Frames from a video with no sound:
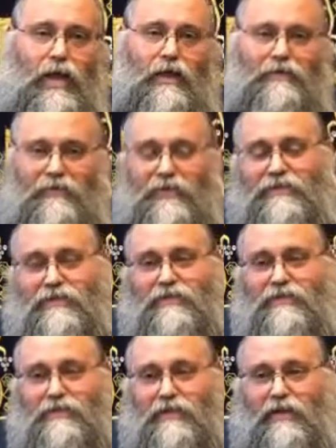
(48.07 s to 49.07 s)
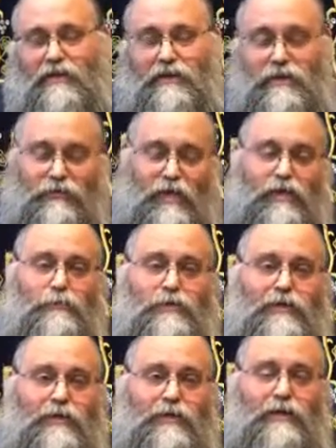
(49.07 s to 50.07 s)
And this is an
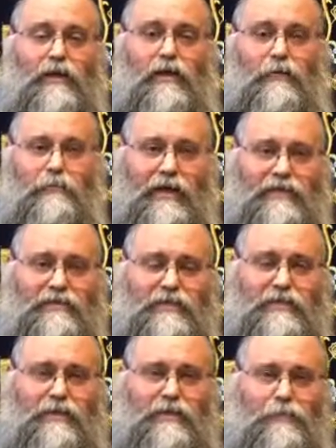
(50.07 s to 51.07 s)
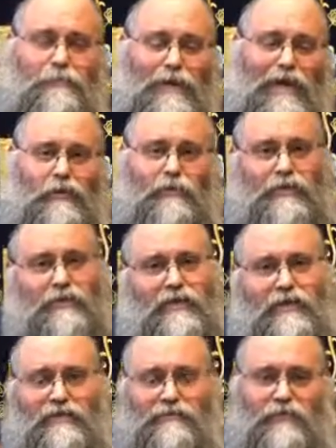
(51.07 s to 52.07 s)
incredibly amazing, empowering
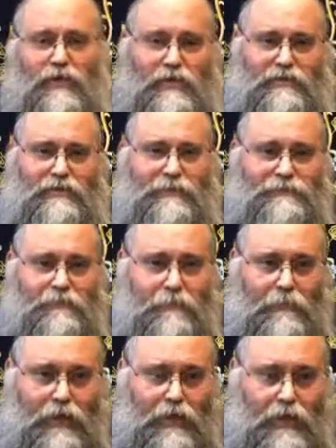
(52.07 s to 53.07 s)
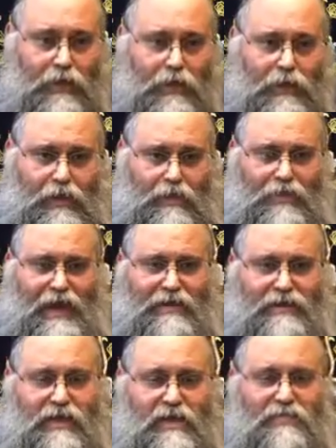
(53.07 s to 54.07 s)
lesson for us,
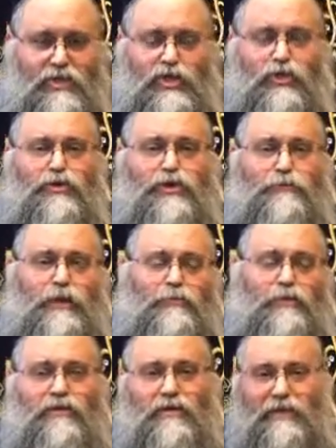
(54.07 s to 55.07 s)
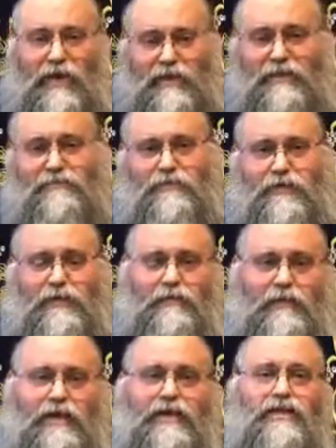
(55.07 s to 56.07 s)
that the Jewish people collectively
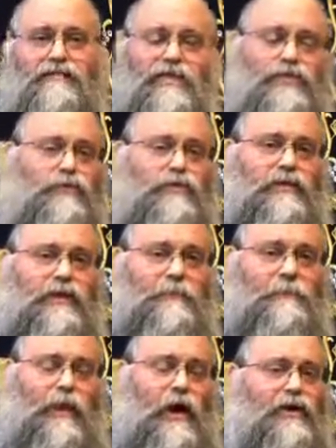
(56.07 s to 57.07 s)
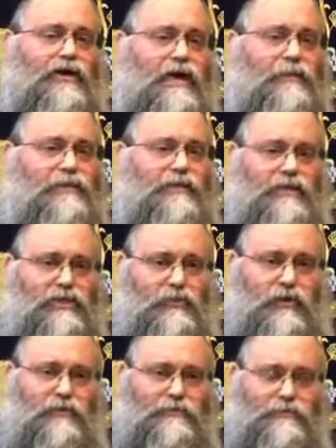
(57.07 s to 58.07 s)
and individually, our name is
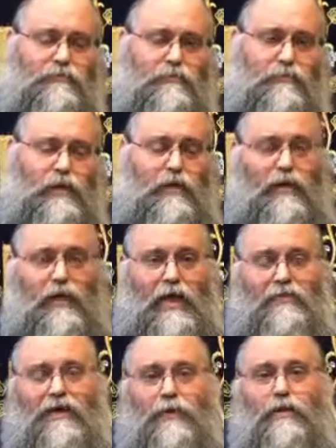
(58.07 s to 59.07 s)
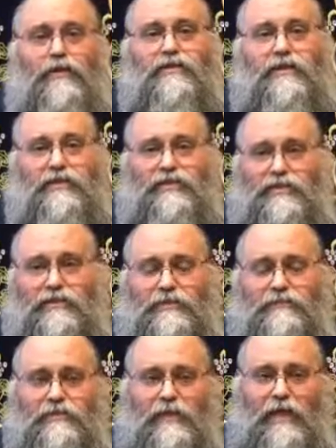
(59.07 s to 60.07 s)
Yisrael. And the Kabbalah
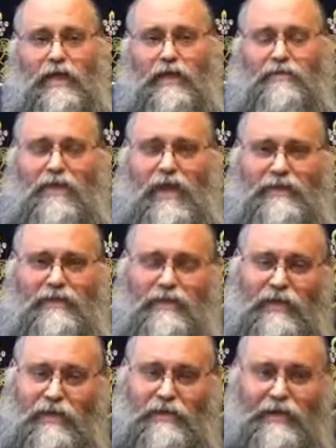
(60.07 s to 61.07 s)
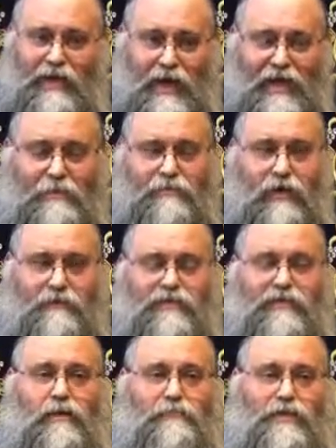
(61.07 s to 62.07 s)
teaches that a name of
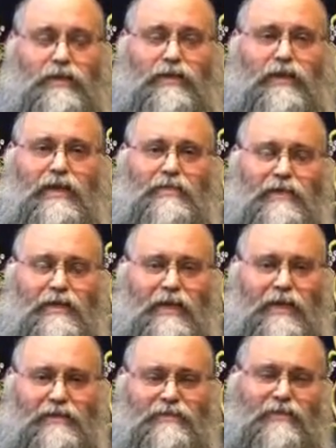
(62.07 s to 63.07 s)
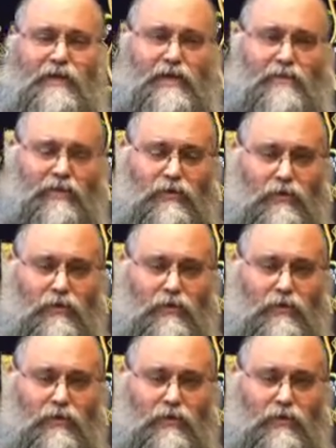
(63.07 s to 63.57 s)
something indicates the